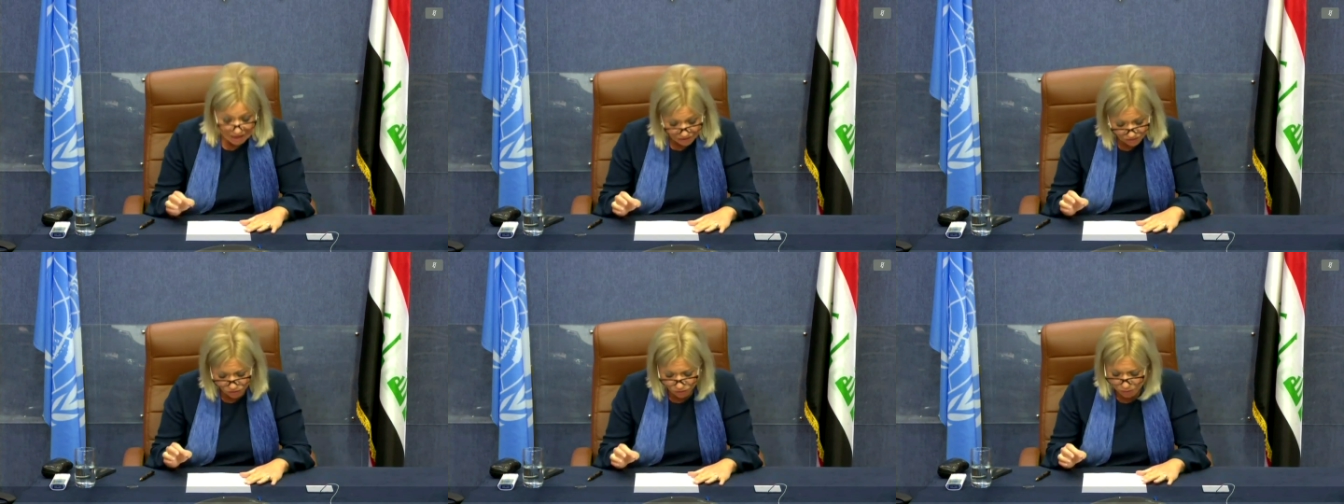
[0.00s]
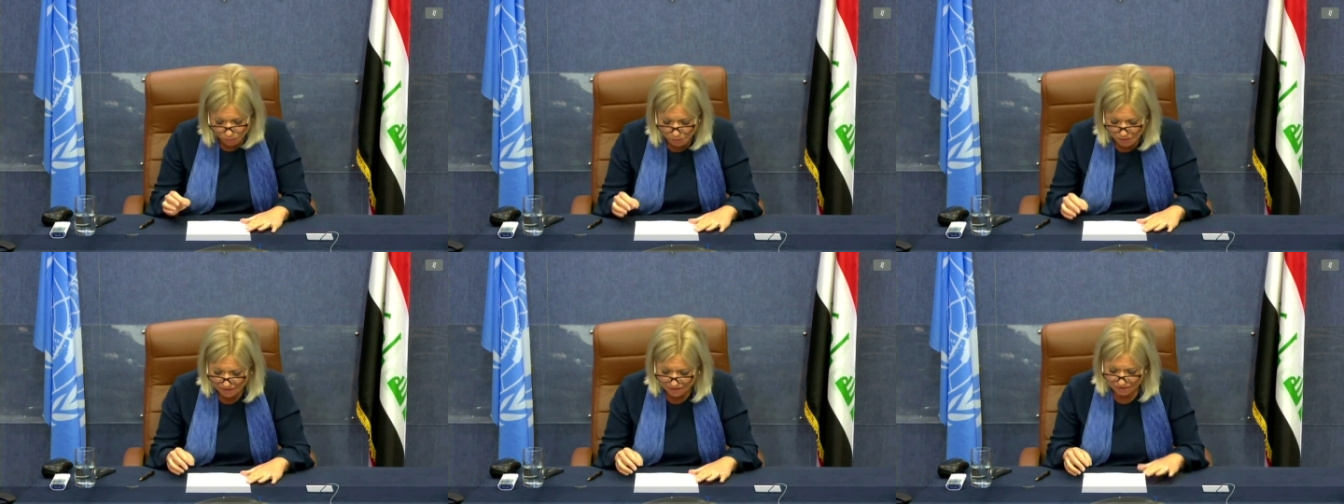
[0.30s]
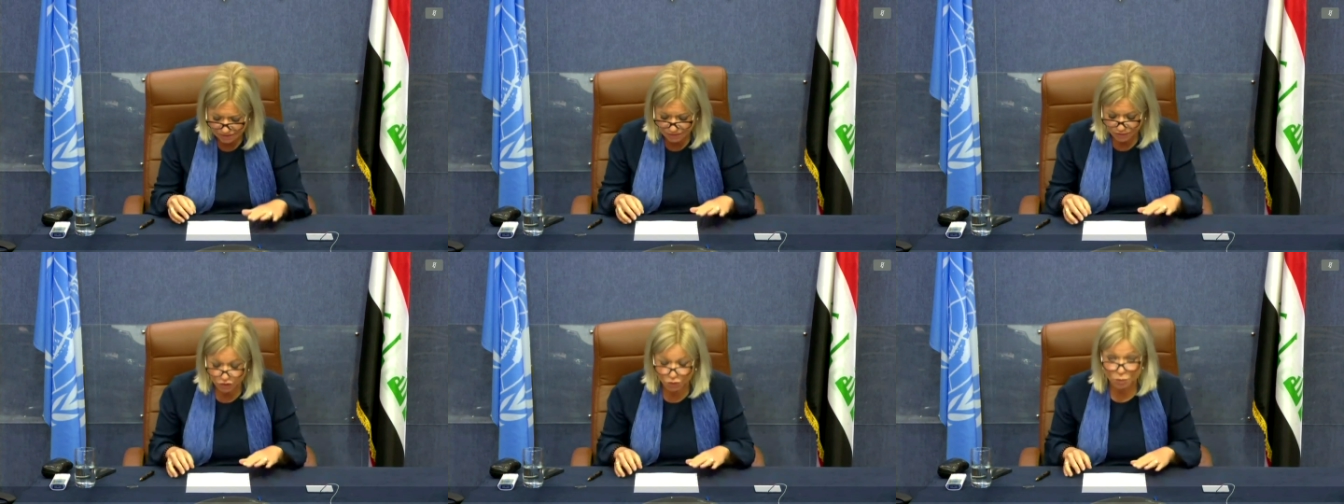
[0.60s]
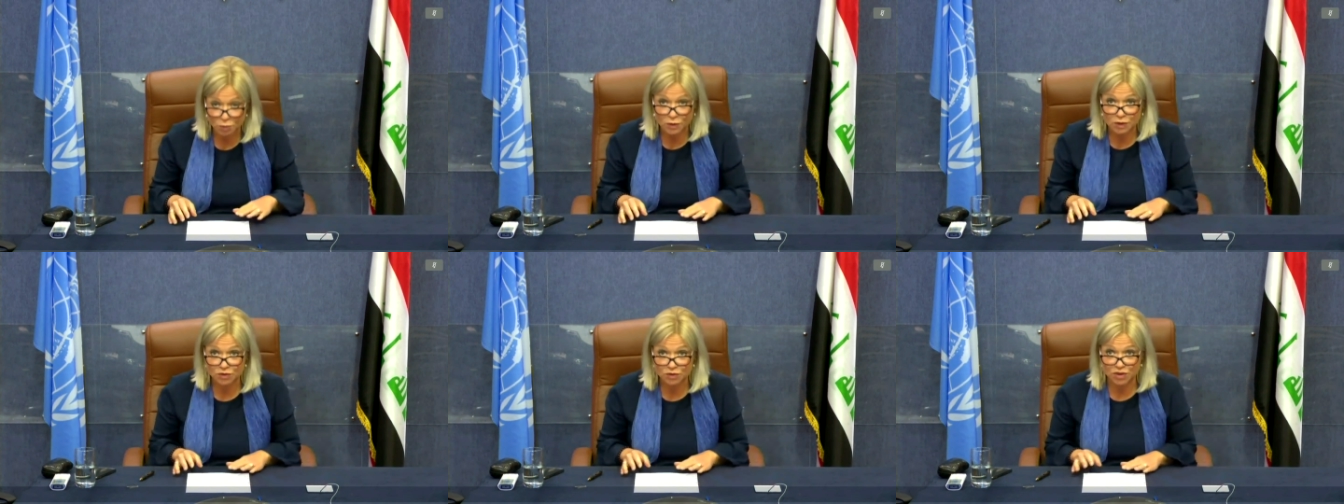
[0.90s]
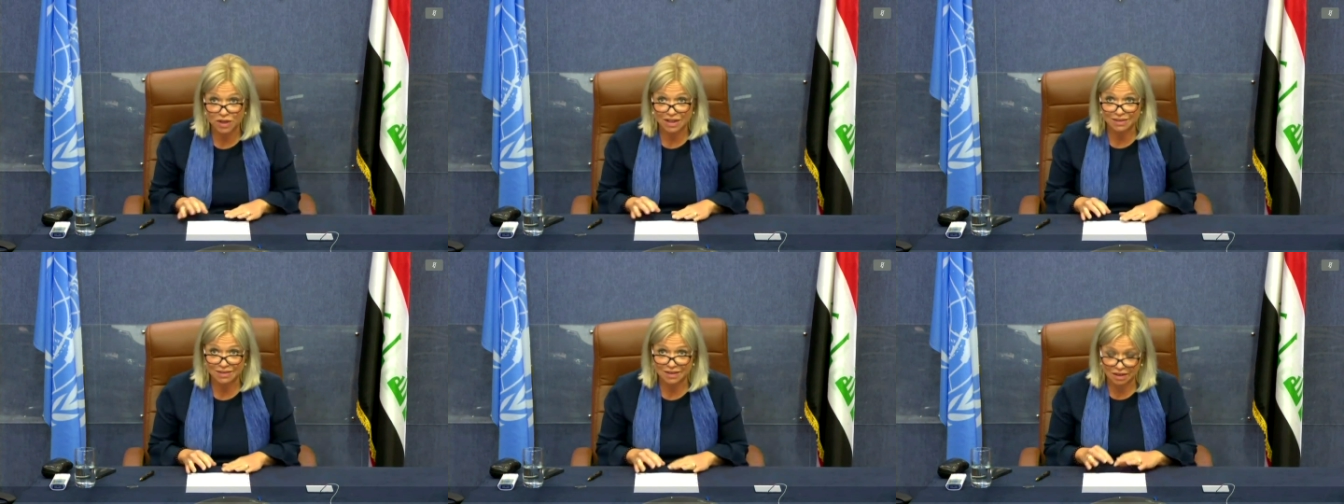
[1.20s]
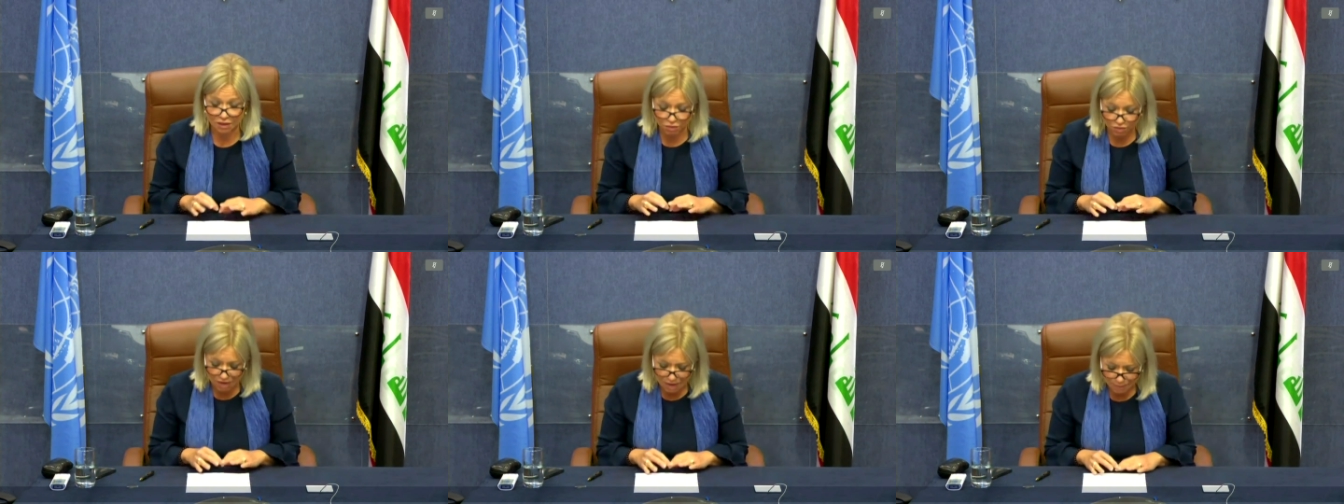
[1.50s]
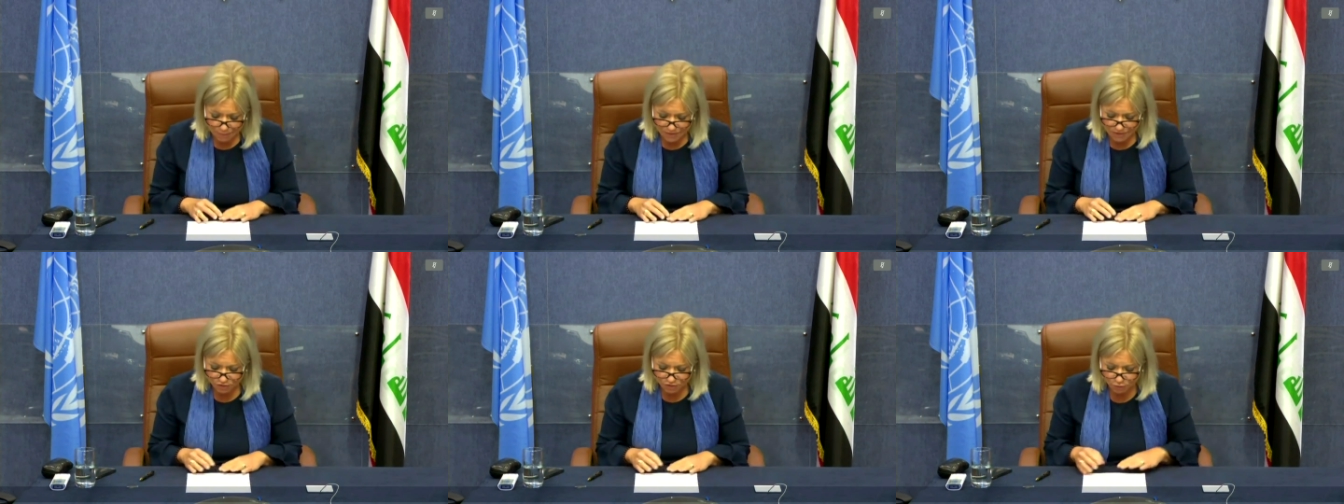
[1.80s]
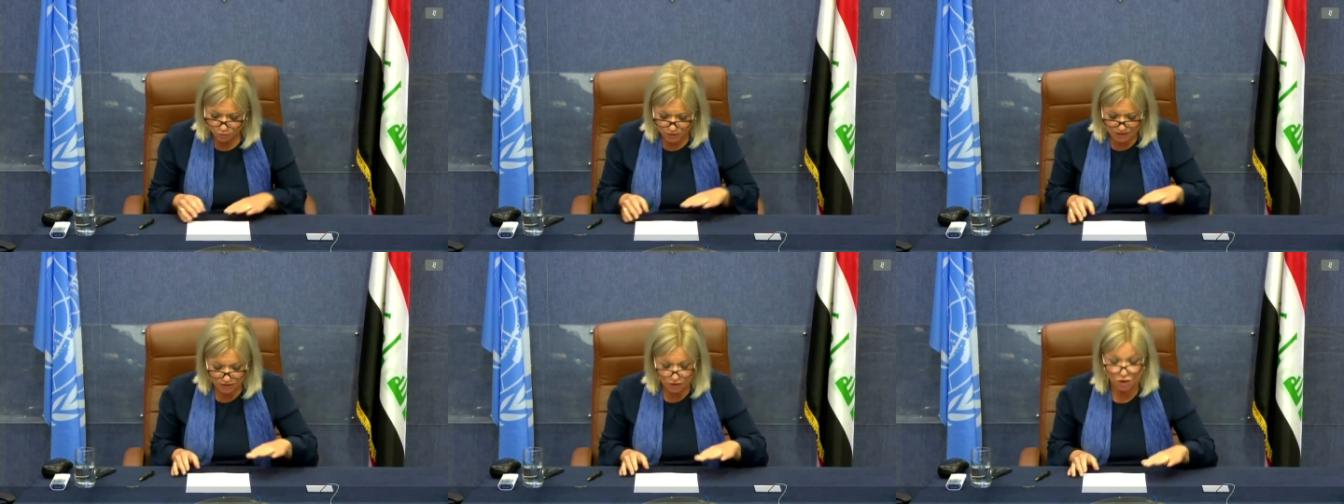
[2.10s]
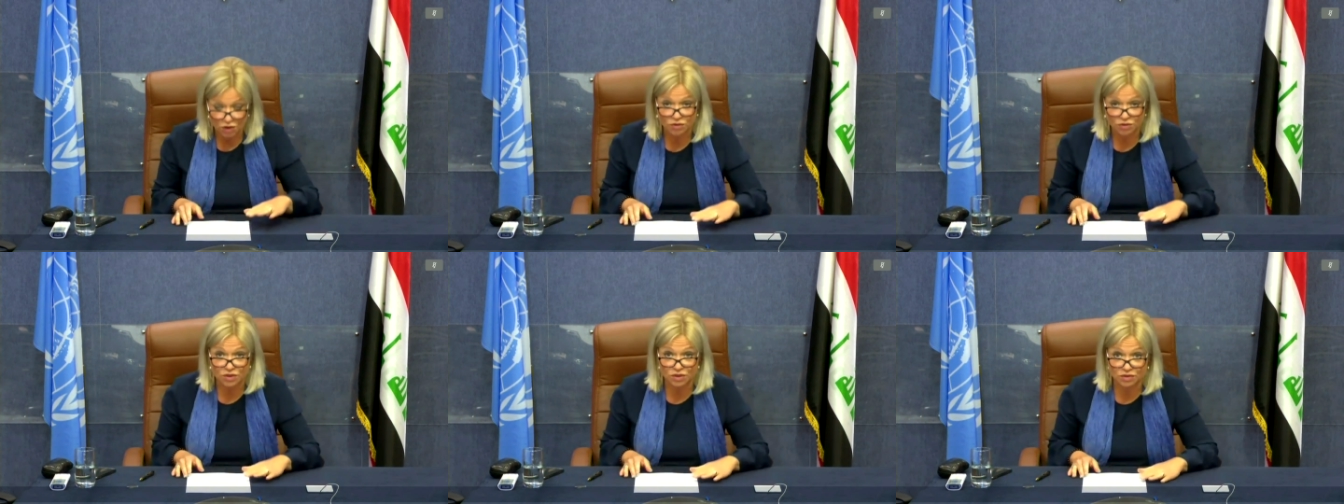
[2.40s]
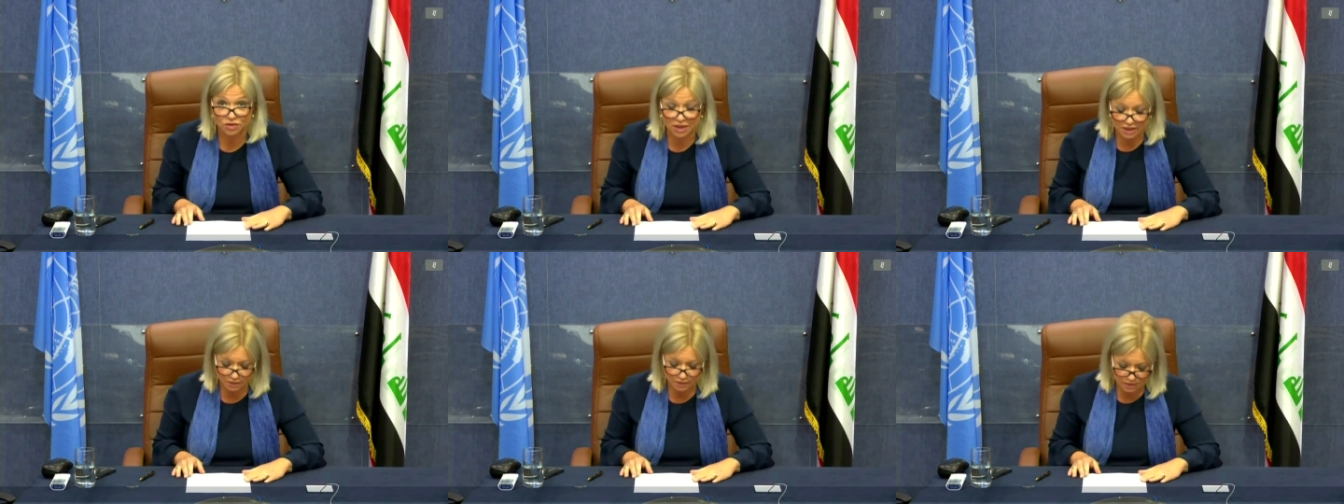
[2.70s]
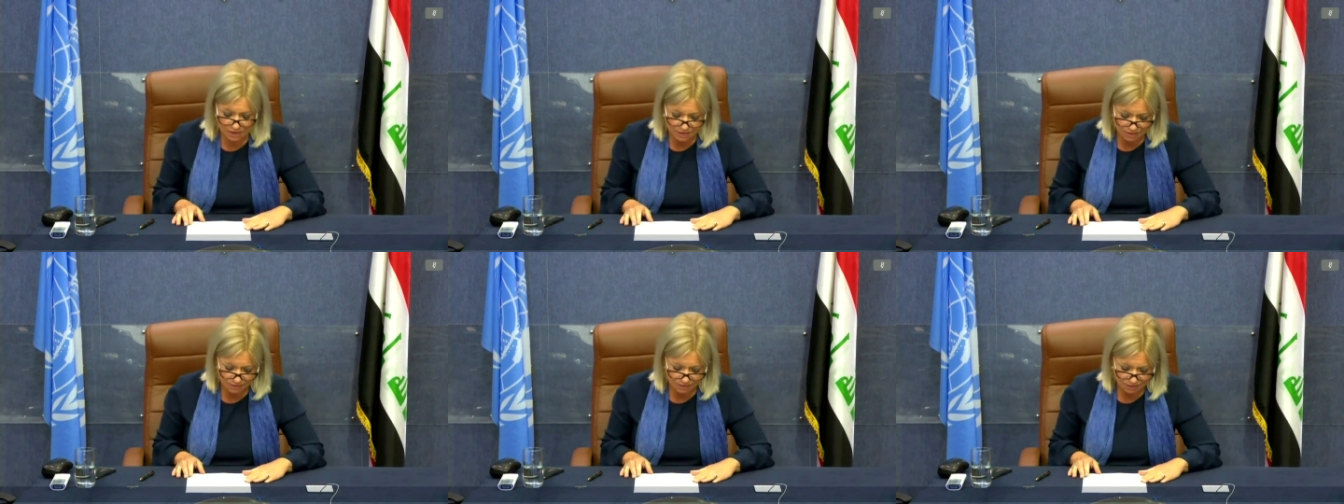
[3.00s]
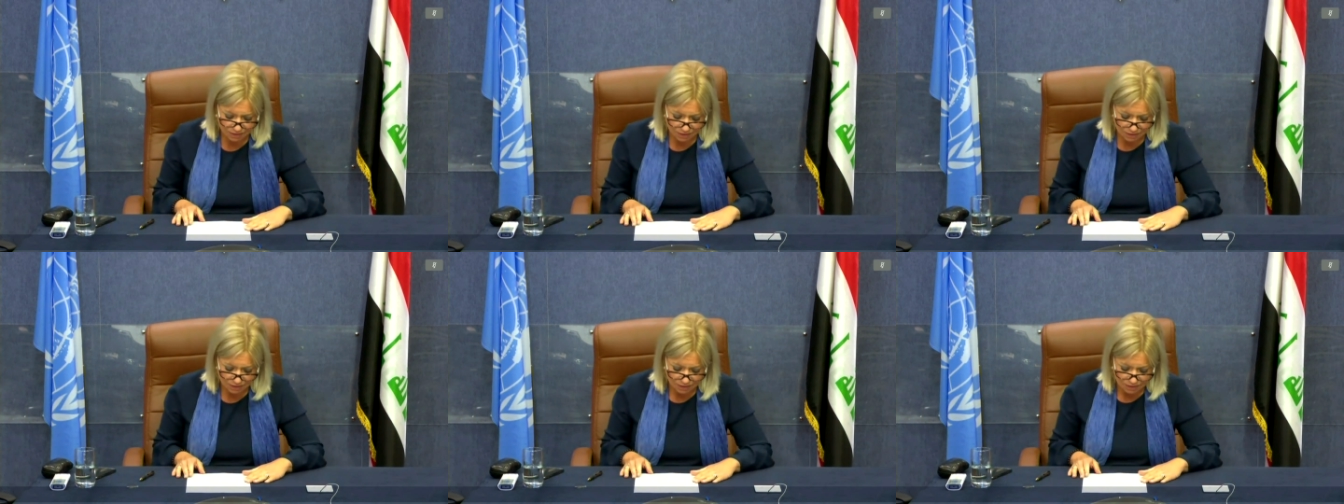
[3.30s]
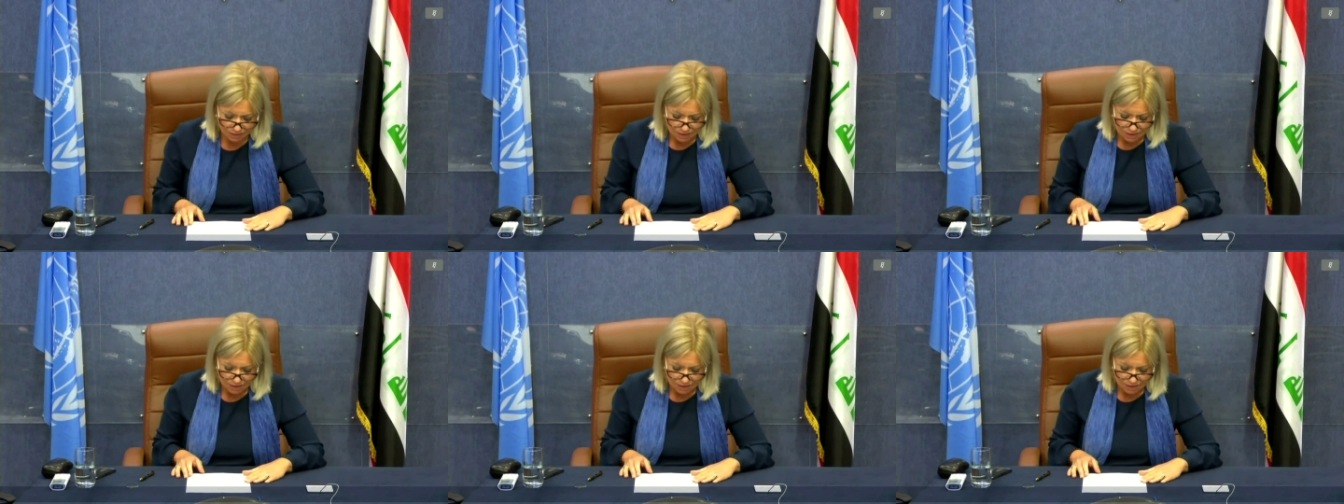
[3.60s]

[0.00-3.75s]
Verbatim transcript: and remains to prevent a rapid spread of the virus.